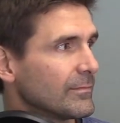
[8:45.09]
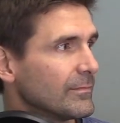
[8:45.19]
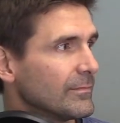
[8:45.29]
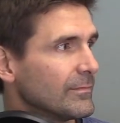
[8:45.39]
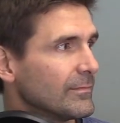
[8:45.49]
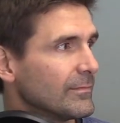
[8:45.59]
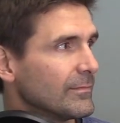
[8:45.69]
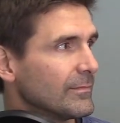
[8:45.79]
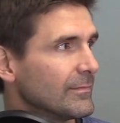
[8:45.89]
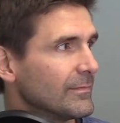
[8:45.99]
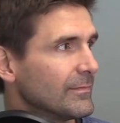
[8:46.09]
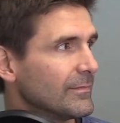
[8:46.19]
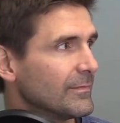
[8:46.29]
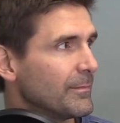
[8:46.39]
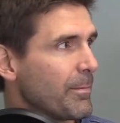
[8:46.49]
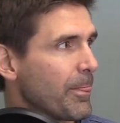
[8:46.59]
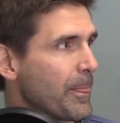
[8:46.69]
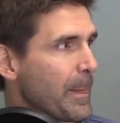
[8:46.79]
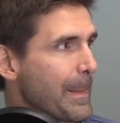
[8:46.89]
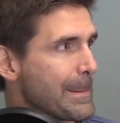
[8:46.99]

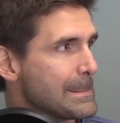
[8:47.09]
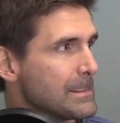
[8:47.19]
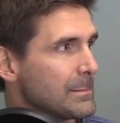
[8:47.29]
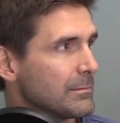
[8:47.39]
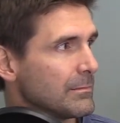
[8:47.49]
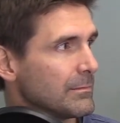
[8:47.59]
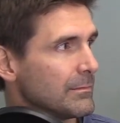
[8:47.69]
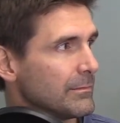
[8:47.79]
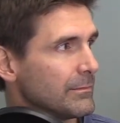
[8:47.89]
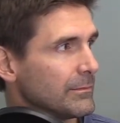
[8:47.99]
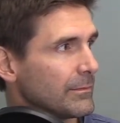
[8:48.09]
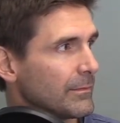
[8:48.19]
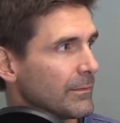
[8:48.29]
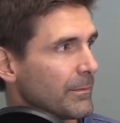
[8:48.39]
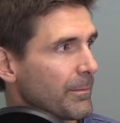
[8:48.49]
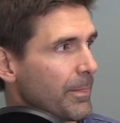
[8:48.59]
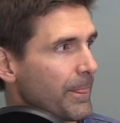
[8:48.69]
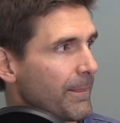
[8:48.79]
This person isn't speaking.